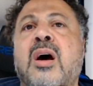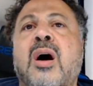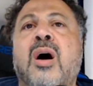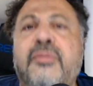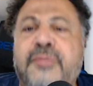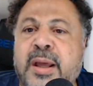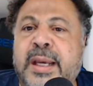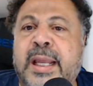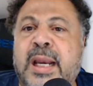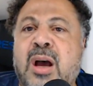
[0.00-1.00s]
are
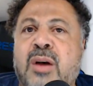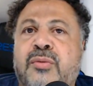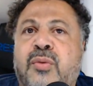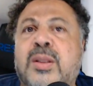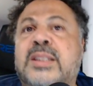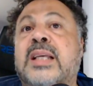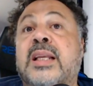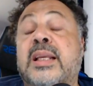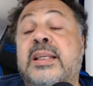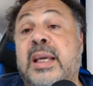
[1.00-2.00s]
fighting it out for the
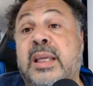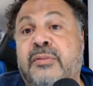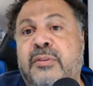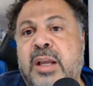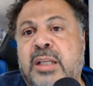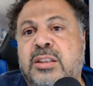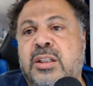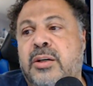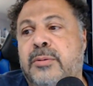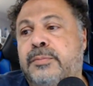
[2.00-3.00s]
Sunday ticket for next
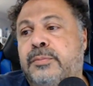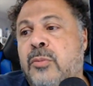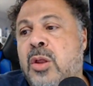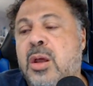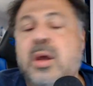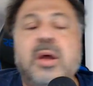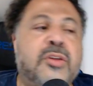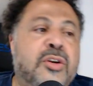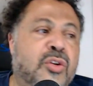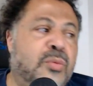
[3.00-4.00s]
year.
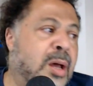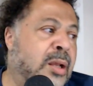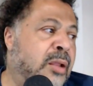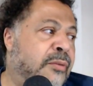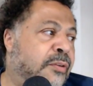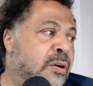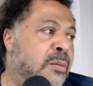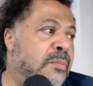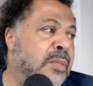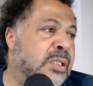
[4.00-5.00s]
The new money
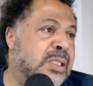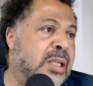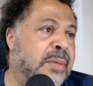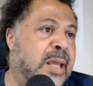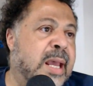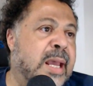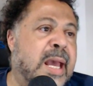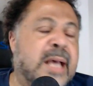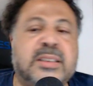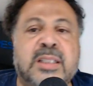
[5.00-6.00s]
from the CBA
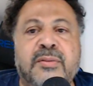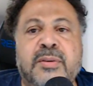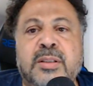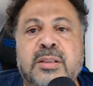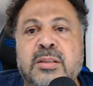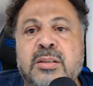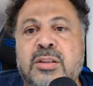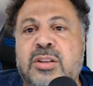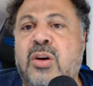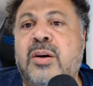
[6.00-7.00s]
hasn't even
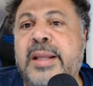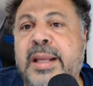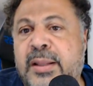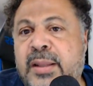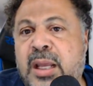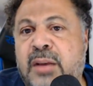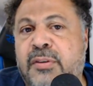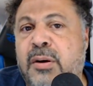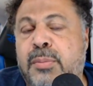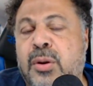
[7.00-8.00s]
started hitting the
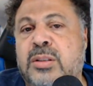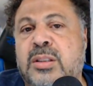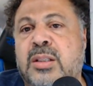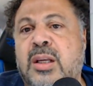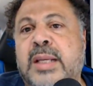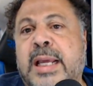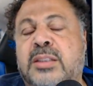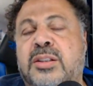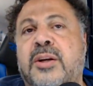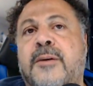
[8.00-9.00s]
NFL books until
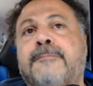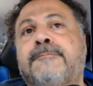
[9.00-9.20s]
next year.